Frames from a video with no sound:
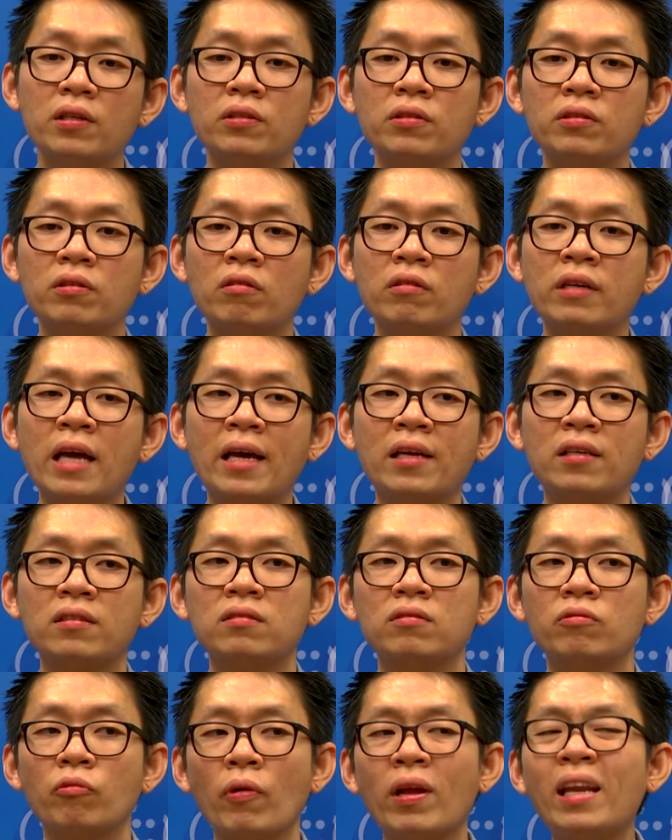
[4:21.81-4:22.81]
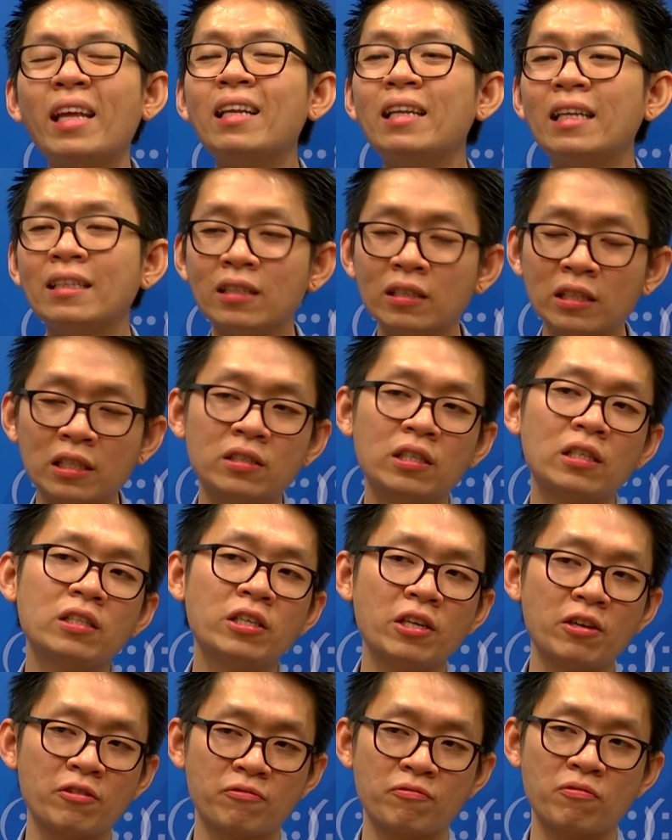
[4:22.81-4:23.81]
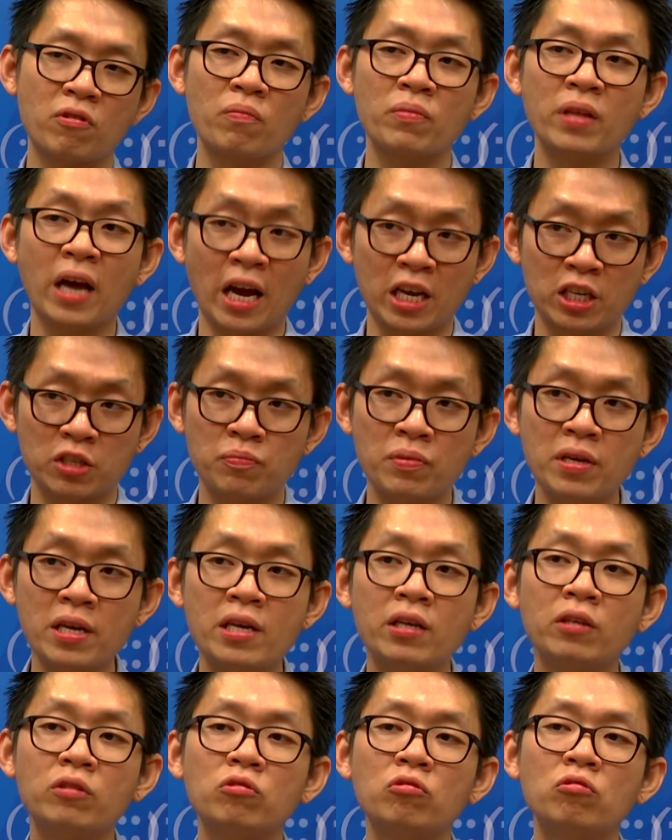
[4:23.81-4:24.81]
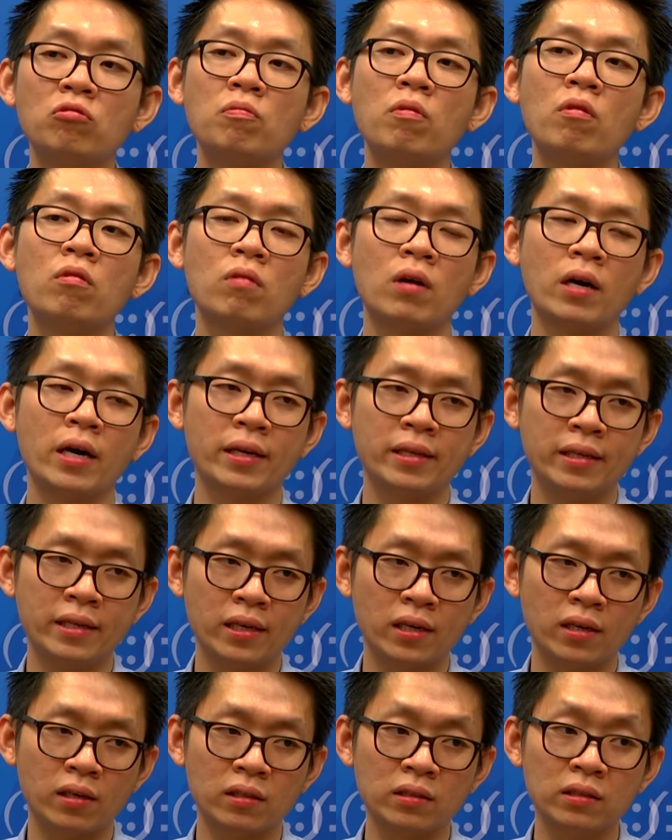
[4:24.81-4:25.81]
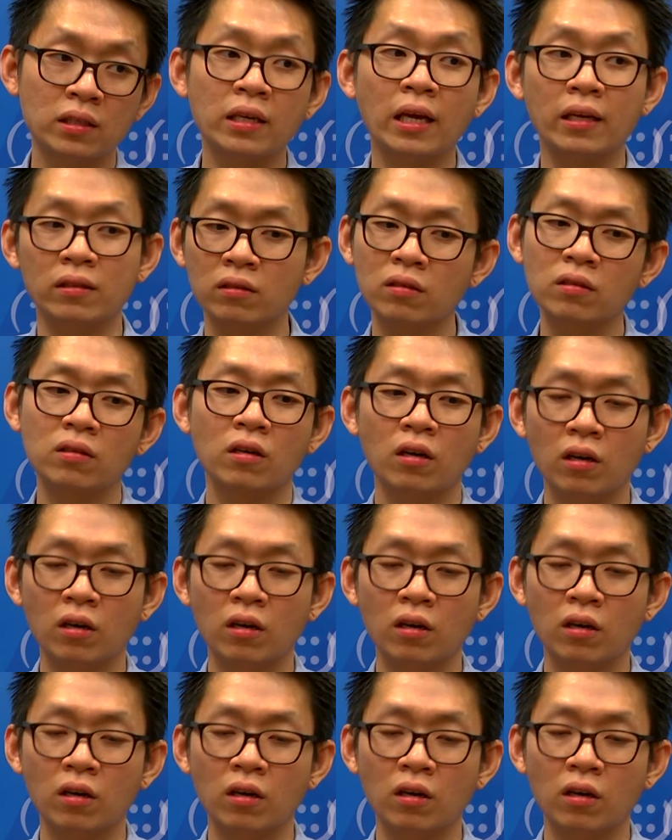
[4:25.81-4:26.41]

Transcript: So there is very little incentive from the ISP to provide the internet